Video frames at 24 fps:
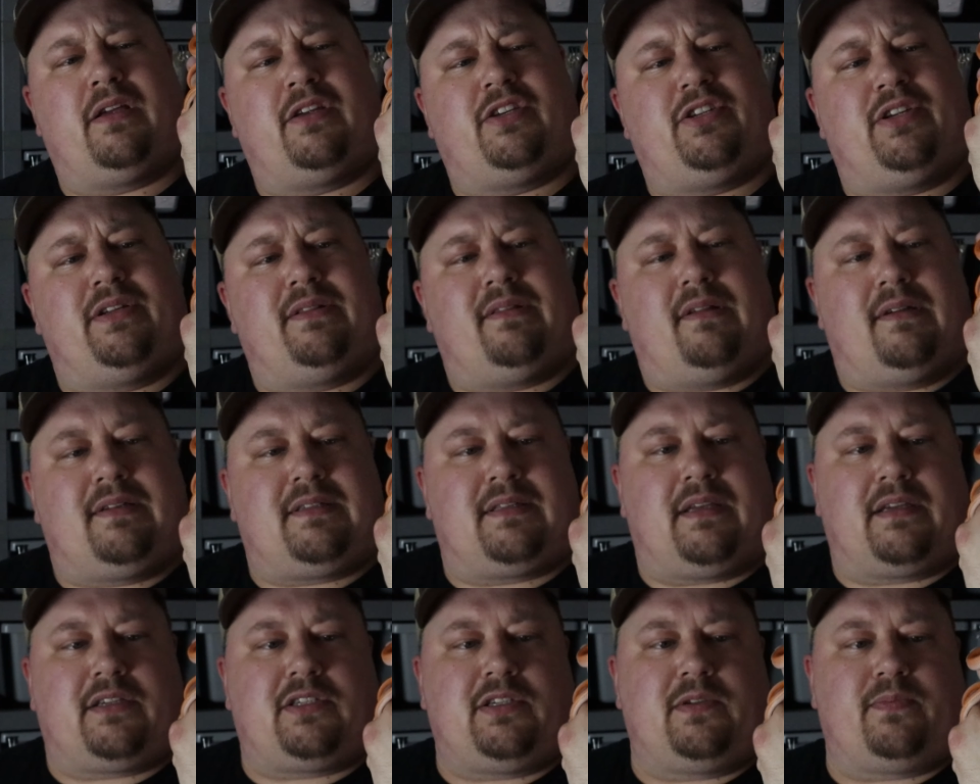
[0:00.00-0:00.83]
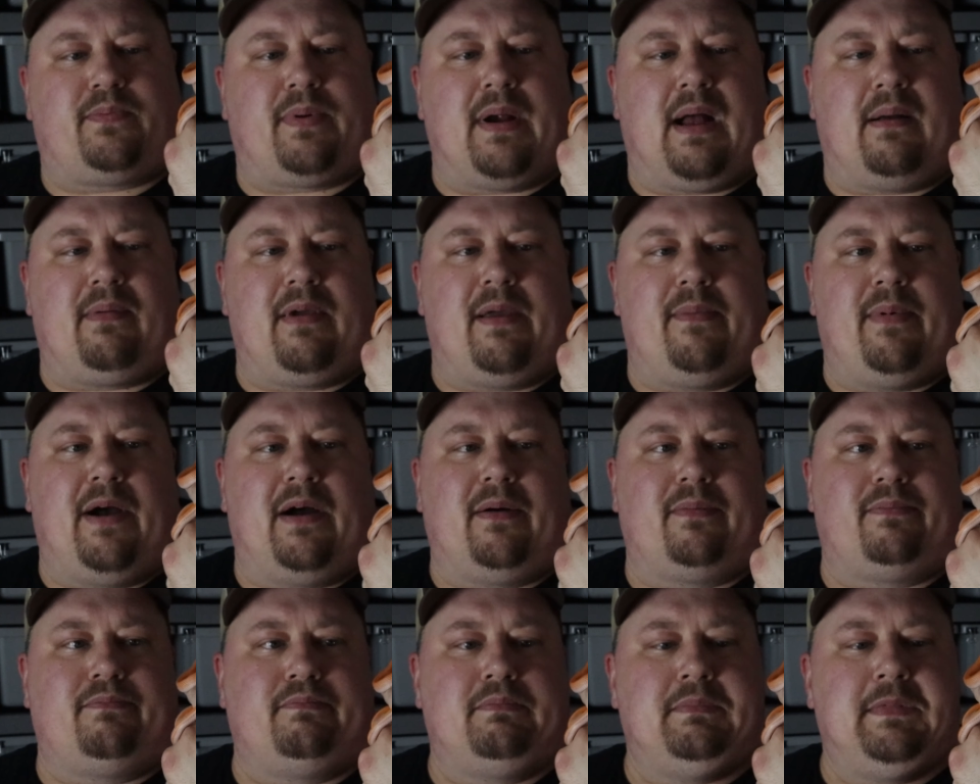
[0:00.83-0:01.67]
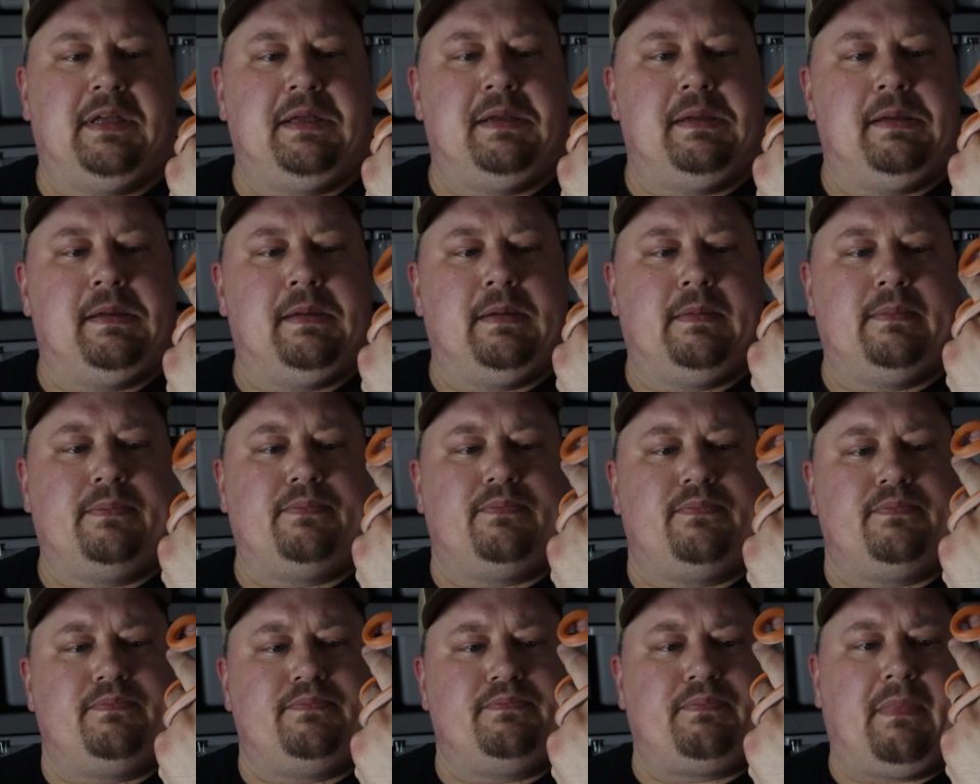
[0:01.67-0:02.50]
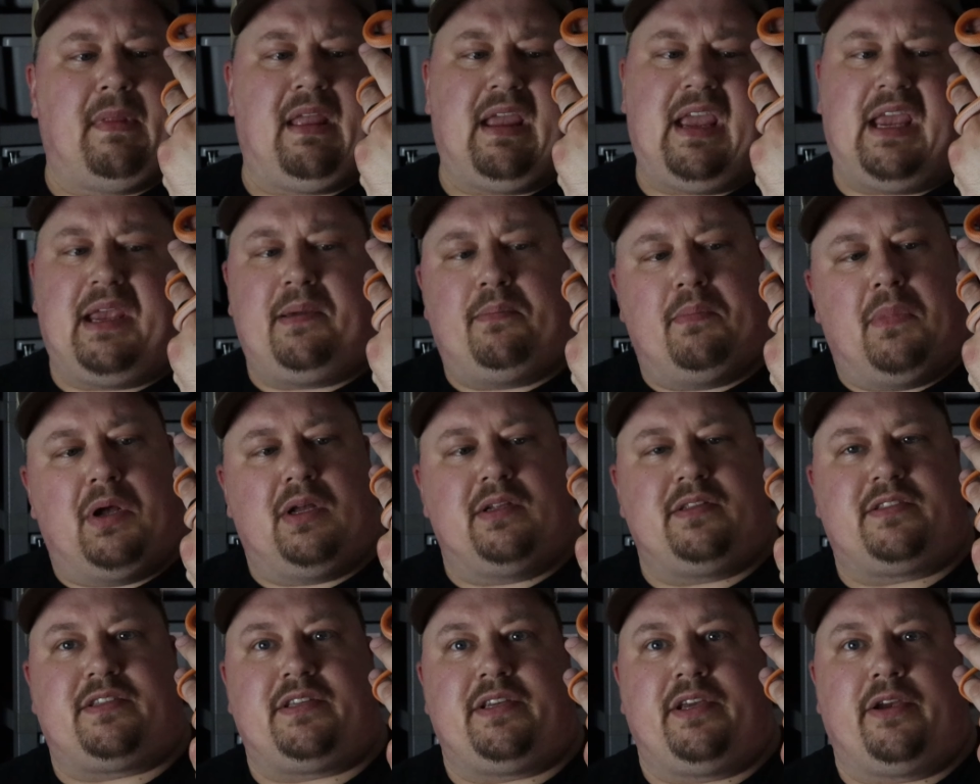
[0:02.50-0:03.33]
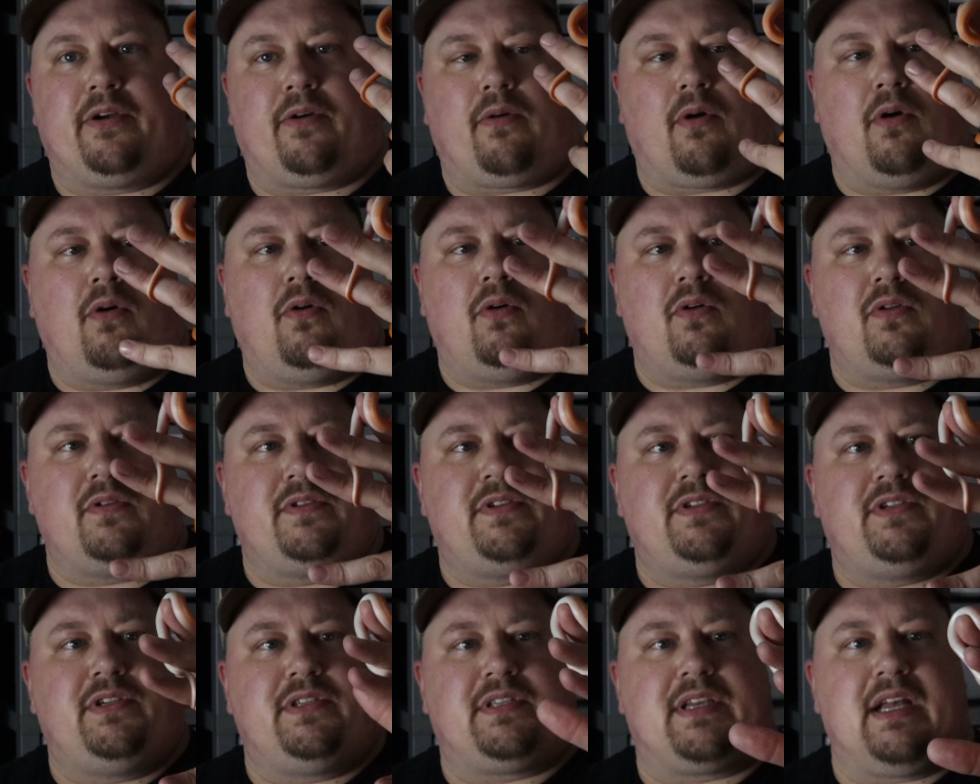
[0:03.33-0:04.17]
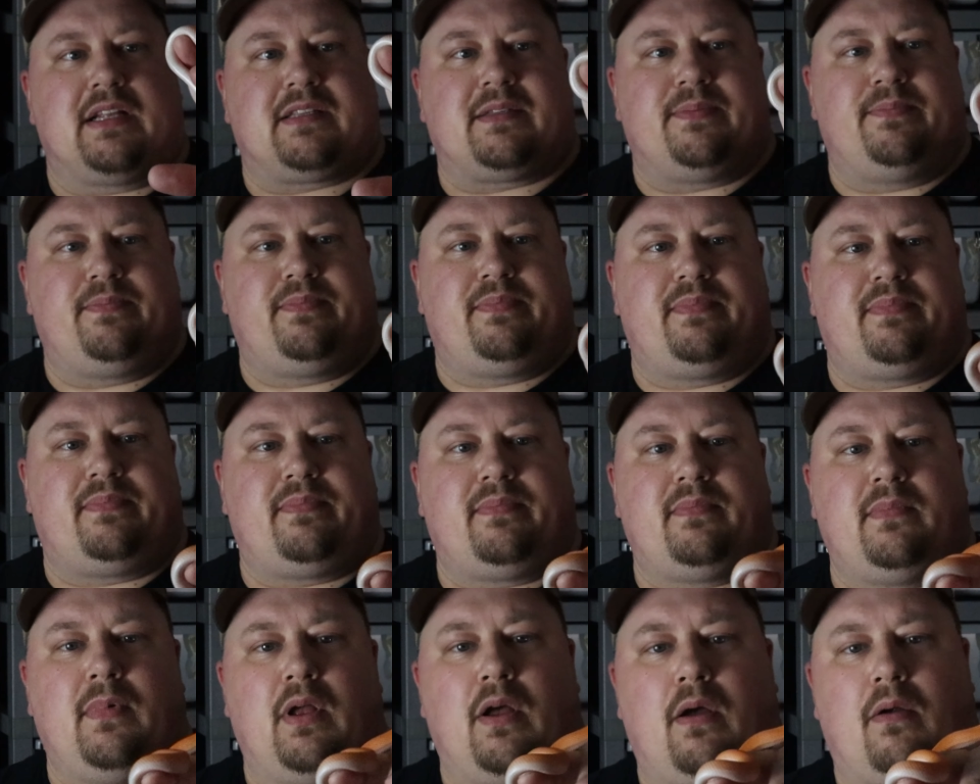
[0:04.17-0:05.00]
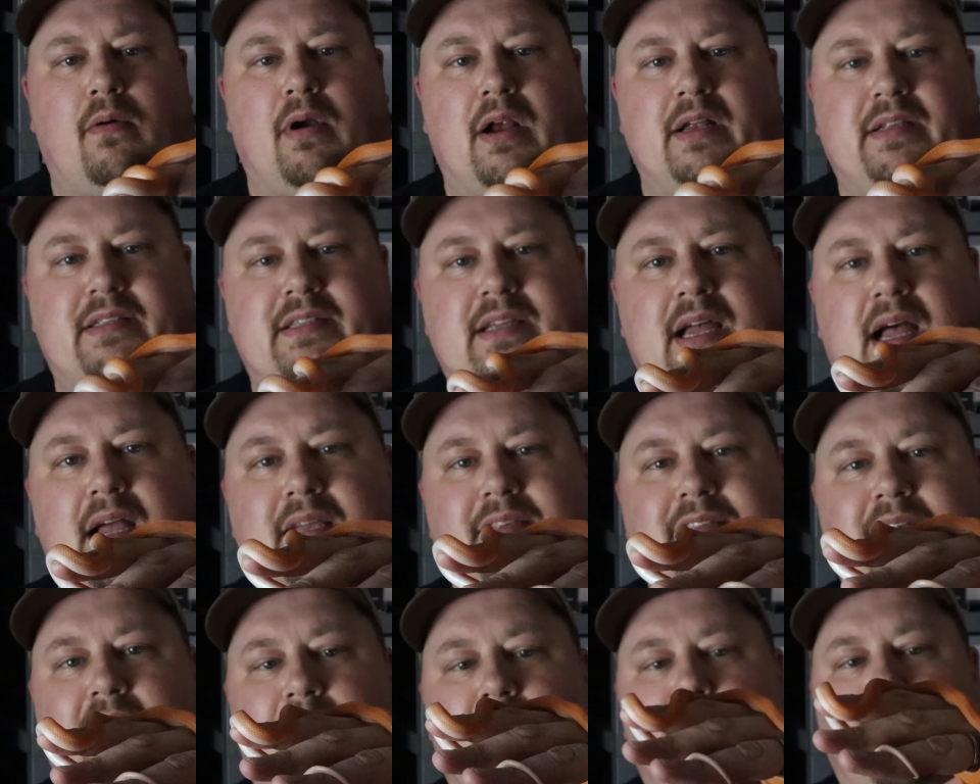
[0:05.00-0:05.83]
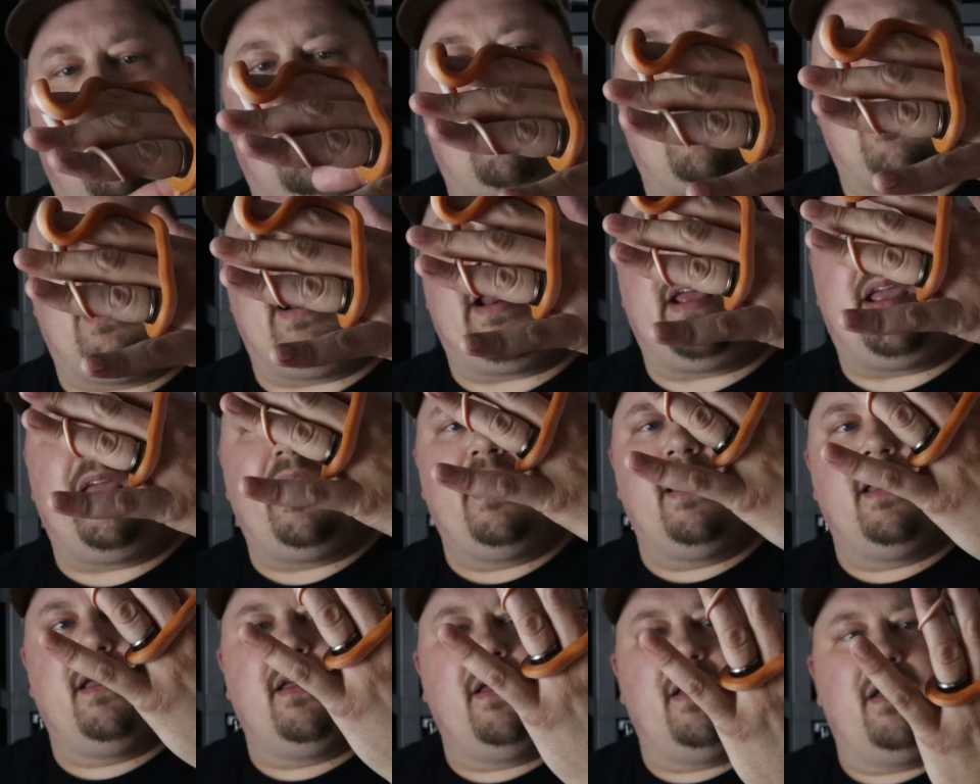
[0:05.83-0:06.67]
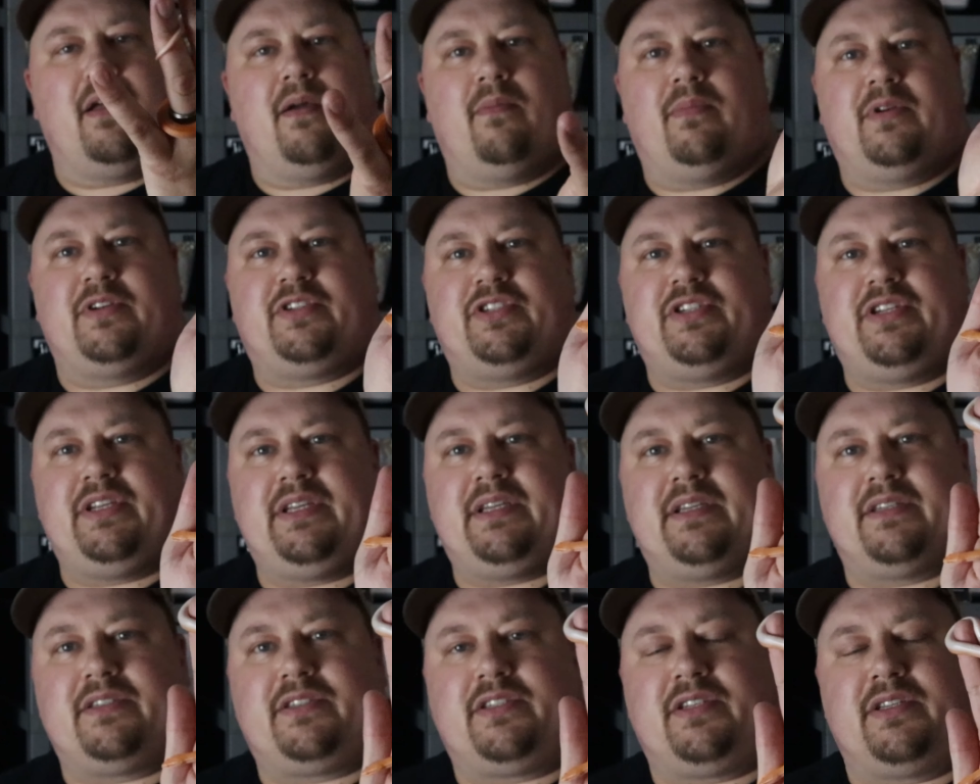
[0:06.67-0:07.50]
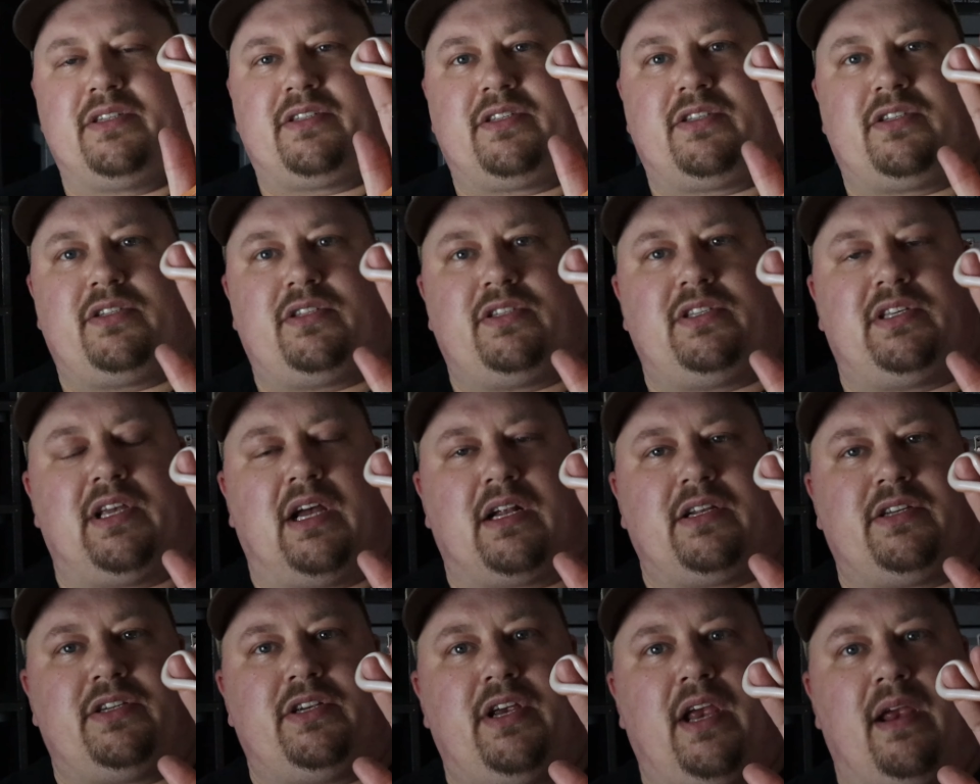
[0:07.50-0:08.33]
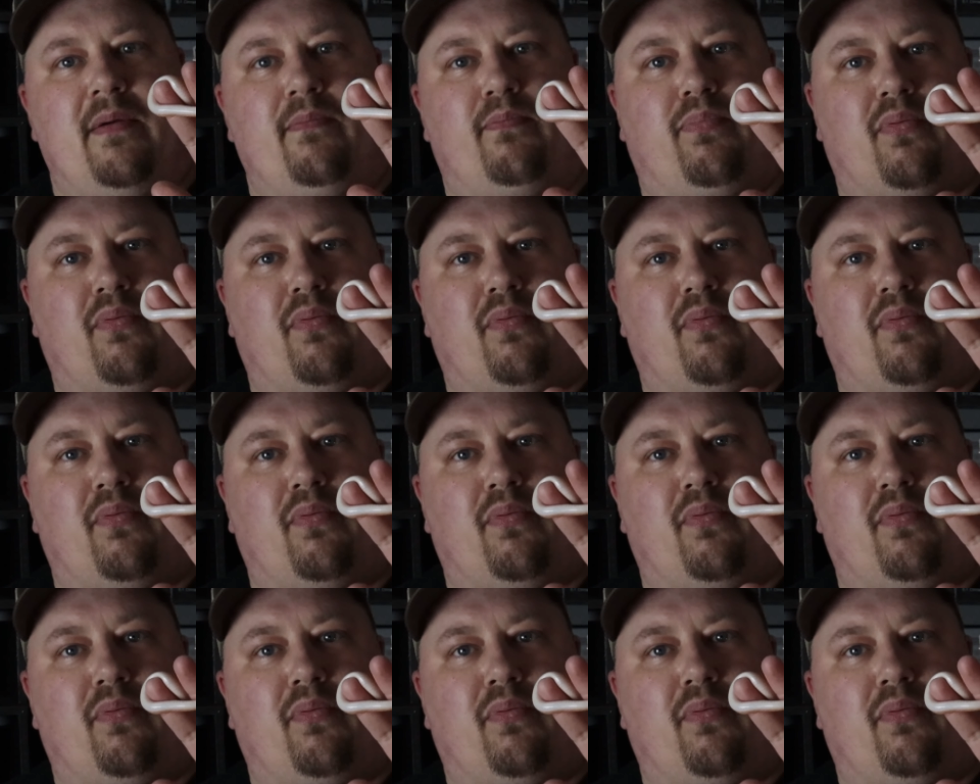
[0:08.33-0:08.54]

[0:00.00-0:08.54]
She looks like she's probably about 8 months, a year old. She's got some all right size on her already, but she is just such a